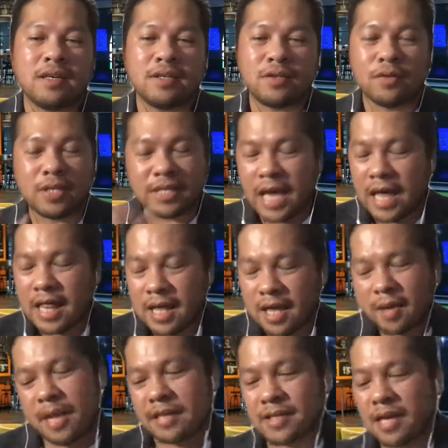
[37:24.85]
So design thinking
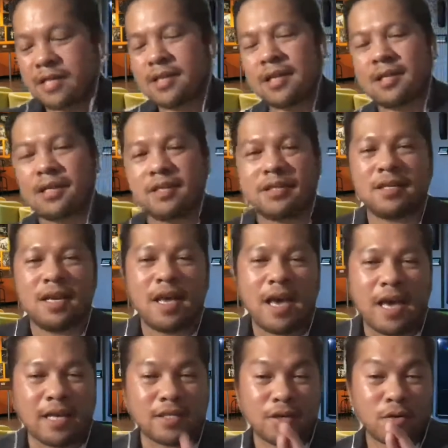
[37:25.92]
plus agile
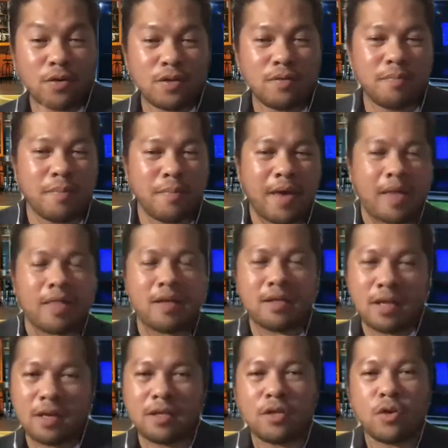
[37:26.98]
is a good method
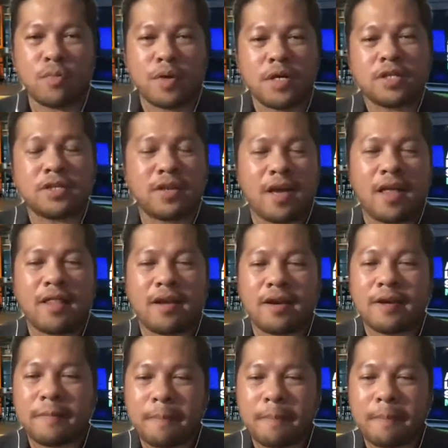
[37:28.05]
that you merge together.